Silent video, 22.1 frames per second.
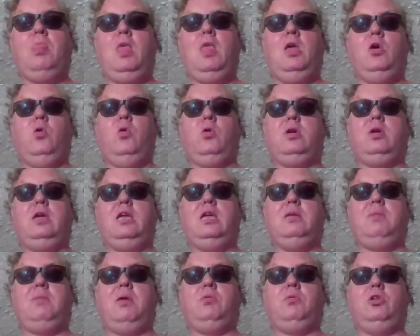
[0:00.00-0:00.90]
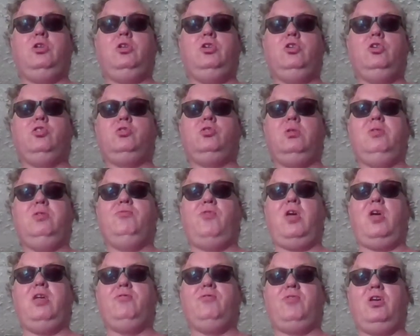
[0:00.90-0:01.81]
Okay, you might want to use something
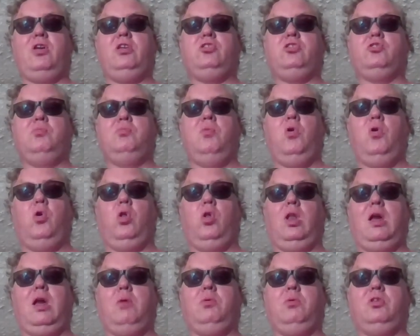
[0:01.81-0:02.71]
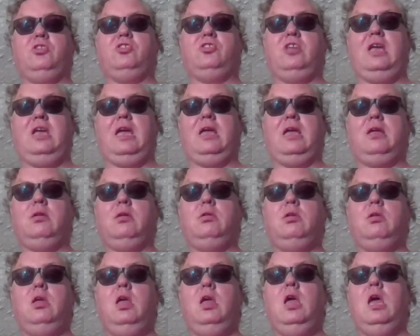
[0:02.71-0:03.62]
very, very small, I would say.
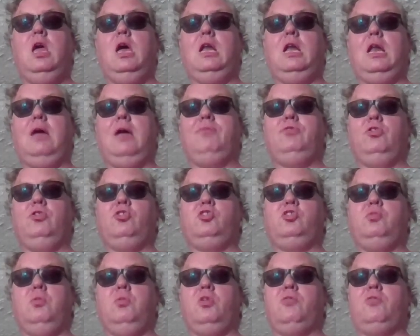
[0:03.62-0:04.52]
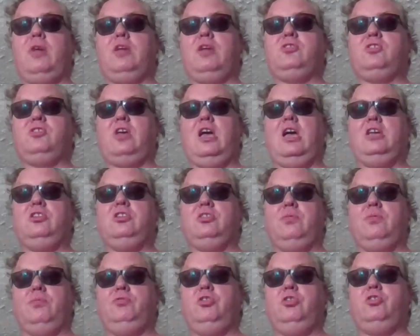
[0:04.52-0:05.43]
And I have done some other exercises.
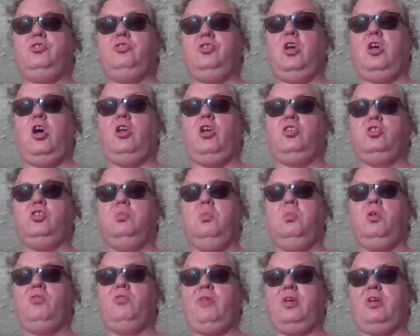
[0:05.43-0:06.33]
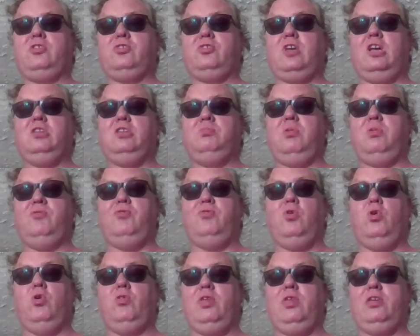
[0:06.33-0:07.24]
I've just started some other exercise
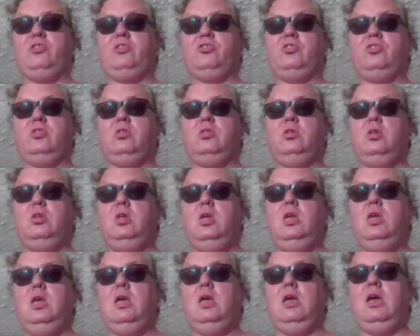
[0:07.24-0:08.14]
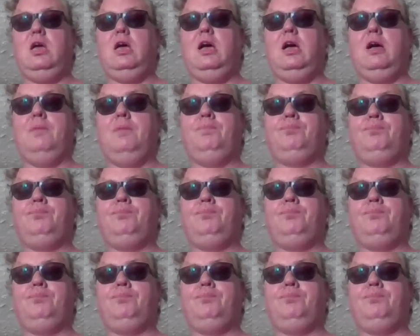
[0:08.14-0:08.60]
before this that